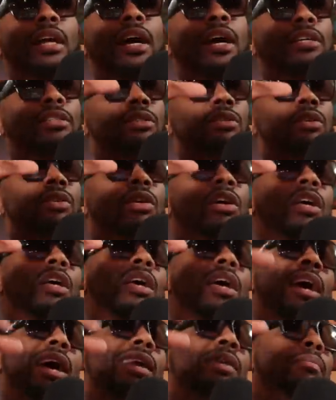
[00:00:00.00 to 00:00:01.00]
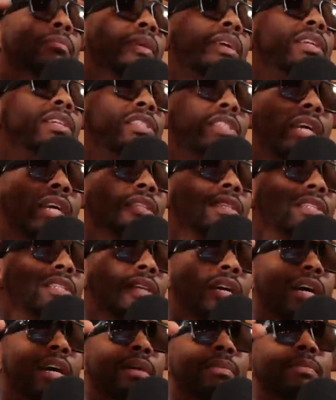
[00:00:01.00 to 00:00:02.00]
Nas. So I had a manager at the
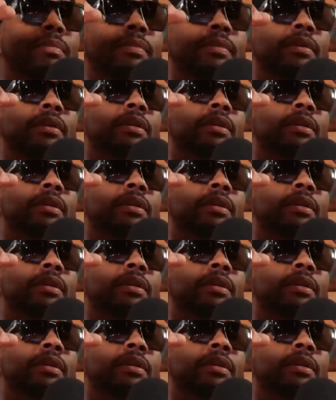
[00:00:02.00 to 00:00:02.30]
time,